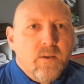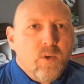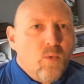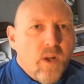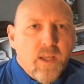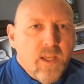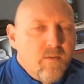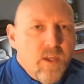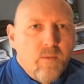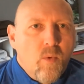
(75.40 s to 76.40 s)
You want to
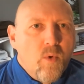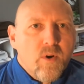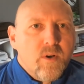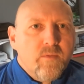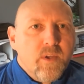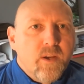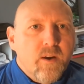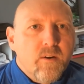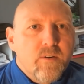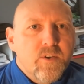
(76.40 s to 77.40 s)
give them a word of
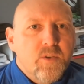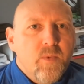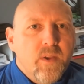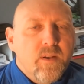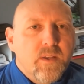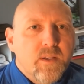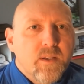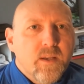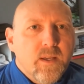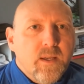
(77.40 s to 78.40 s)
encouragement
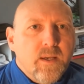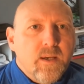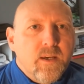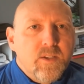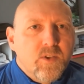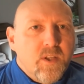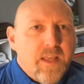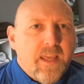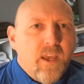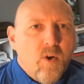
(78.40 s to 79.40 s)
so that
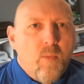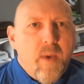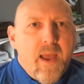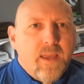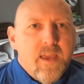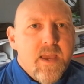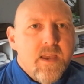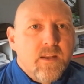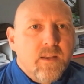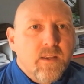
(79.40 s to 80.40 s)
they can go back
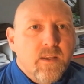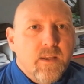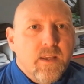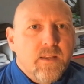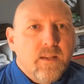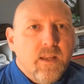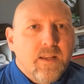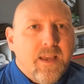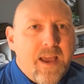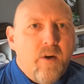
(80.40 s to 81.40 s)
in
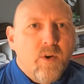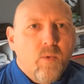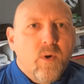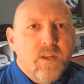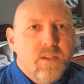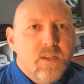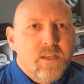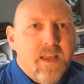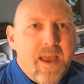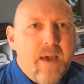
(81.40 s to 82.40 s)
and counter what has
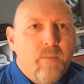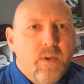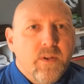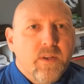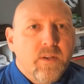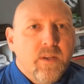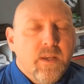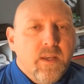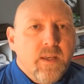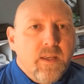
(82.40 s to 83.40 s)
just happened
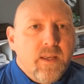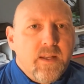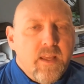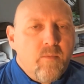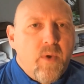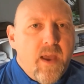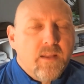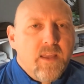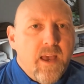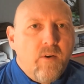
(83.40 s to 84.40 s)
and
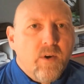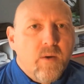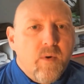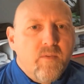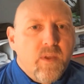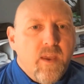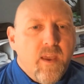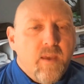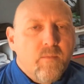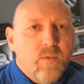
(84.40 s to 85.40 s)
impact the outcome of the
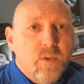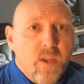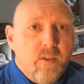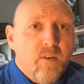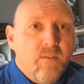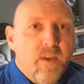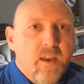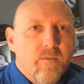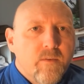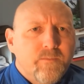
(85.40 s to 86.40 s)
game in their
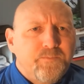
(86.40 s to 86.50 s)
favor.